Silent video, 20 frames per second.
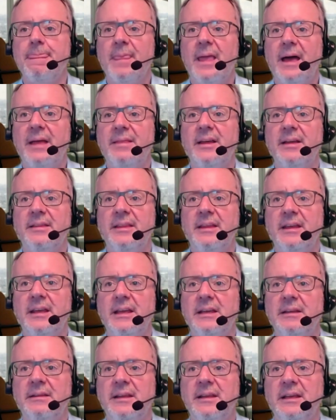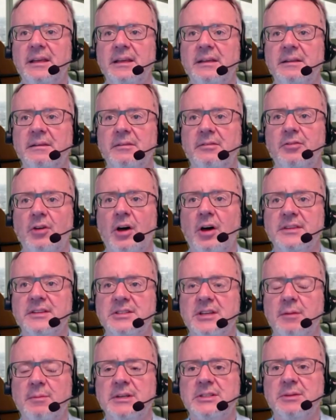and that the the thought
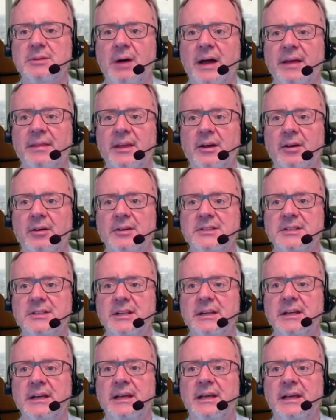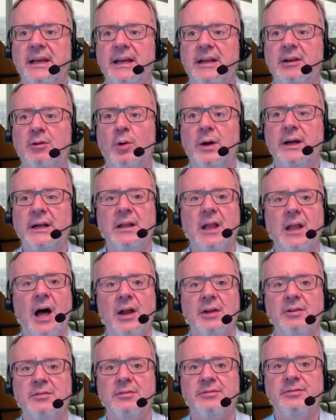that's coming to mind there is that in quite a
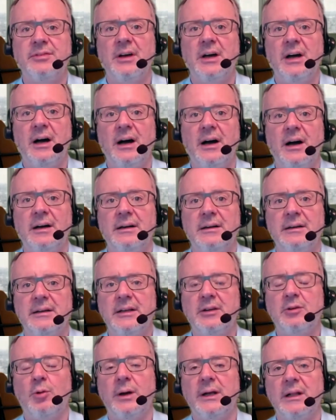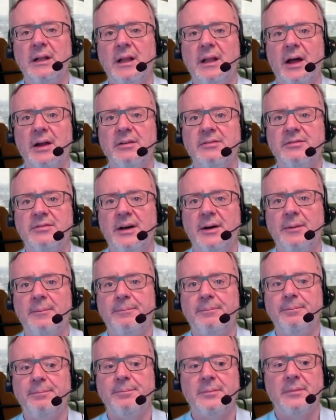lot of uh, in quite a lot of
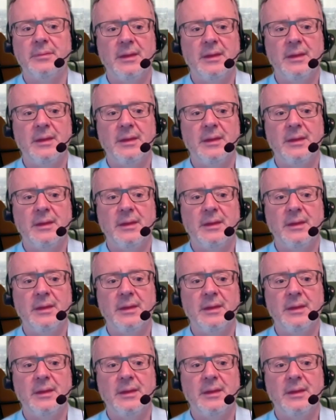um,